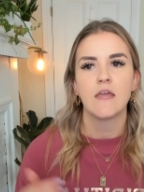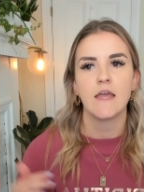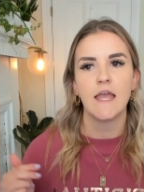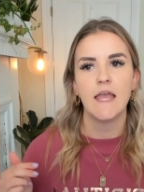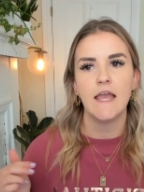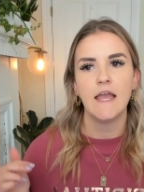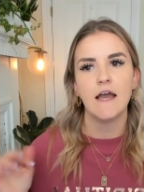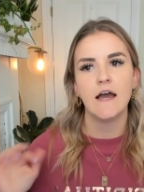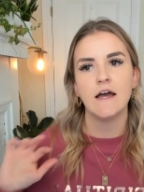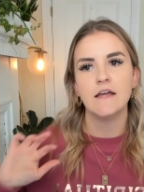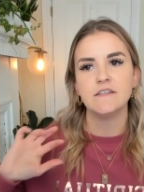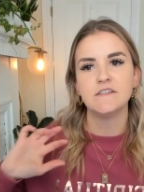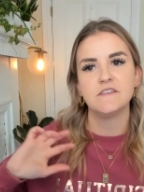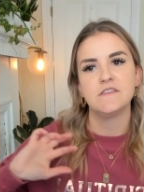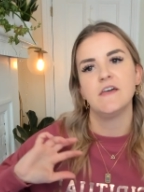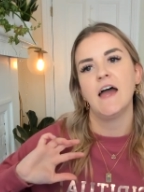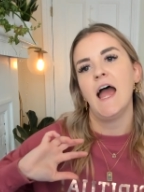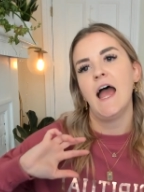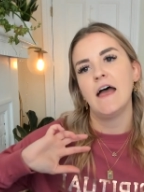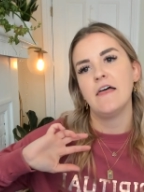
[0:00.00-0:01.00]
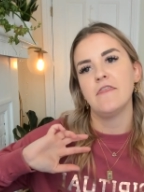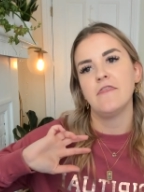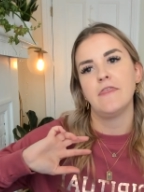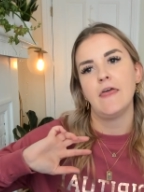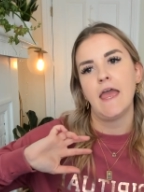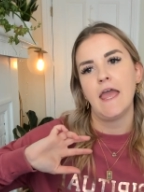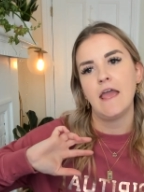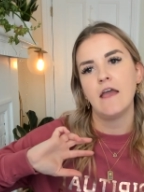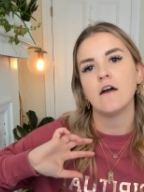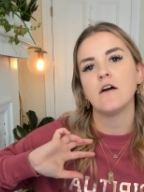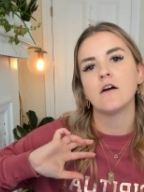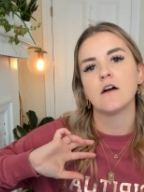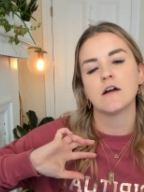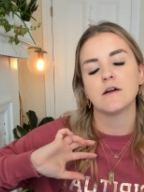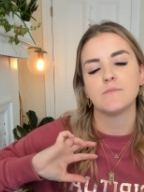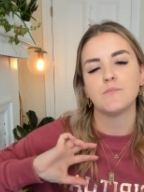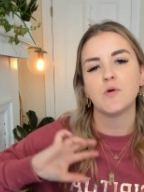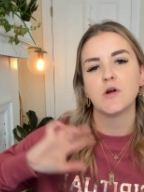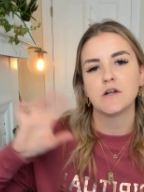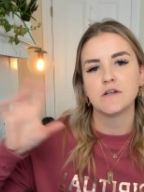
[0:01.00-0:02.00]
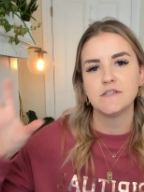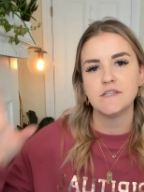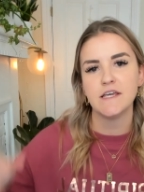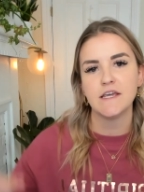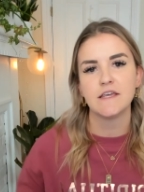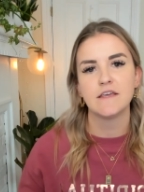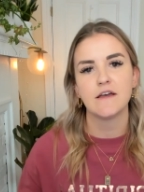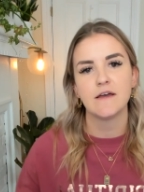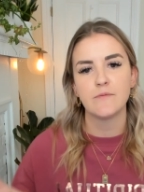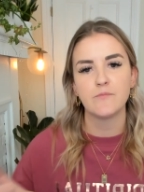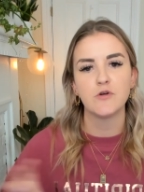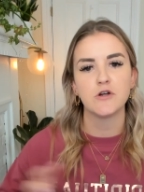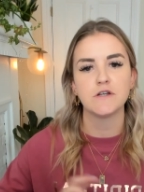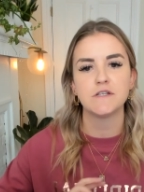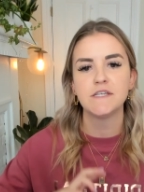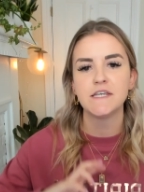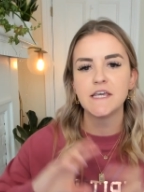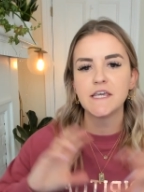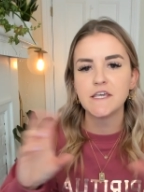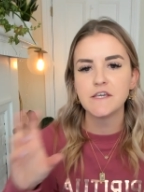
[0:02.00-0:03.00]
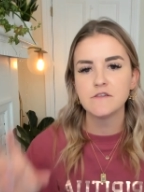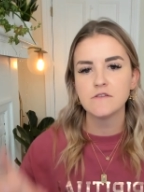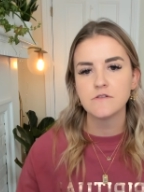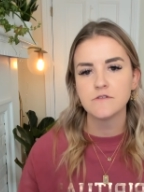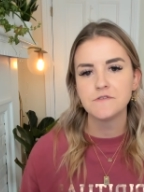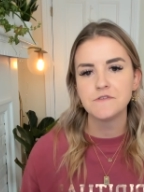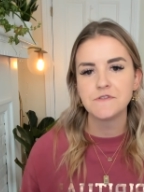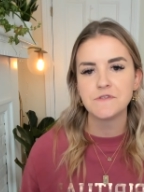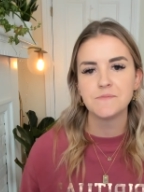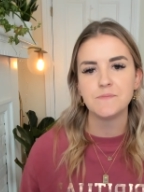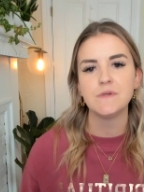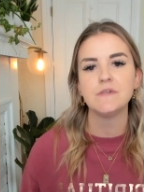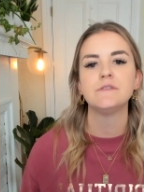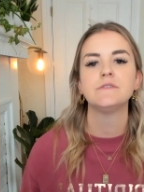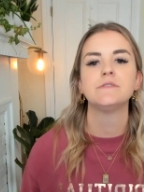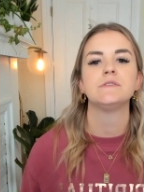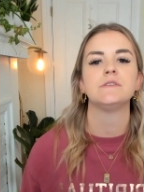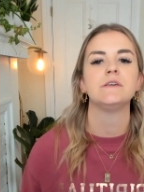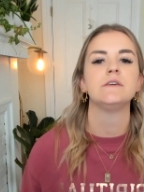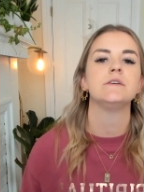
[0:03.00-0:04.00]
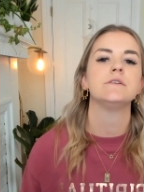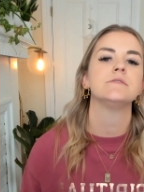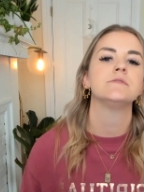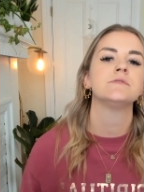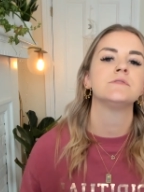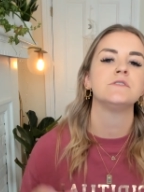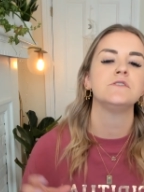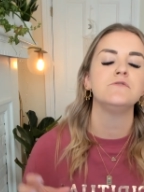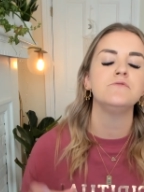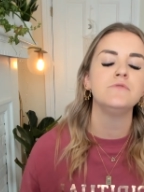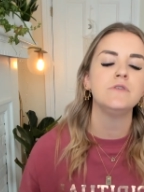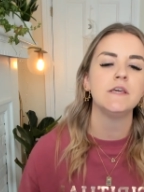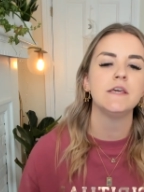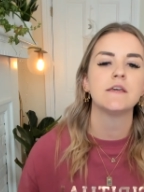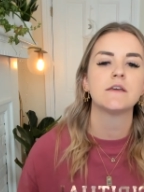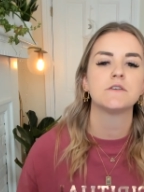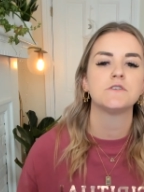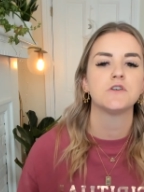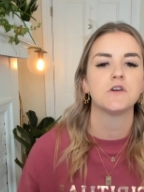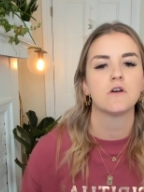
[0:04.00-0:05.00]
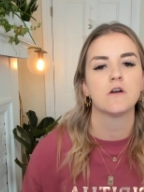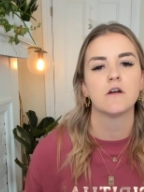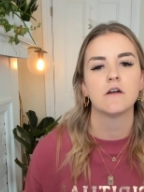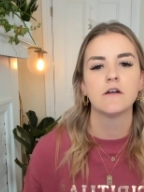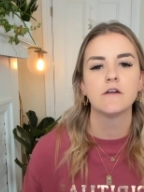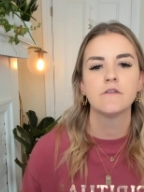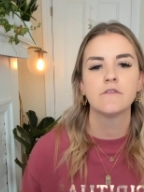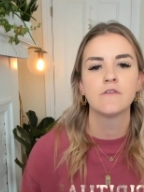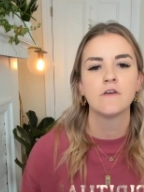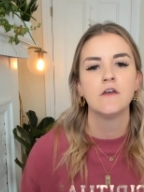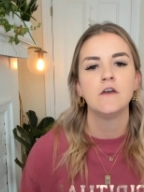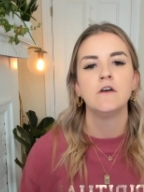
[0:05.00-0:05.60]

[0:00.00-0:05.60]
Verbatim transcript: and that they are partic- a particular species unique to Earth.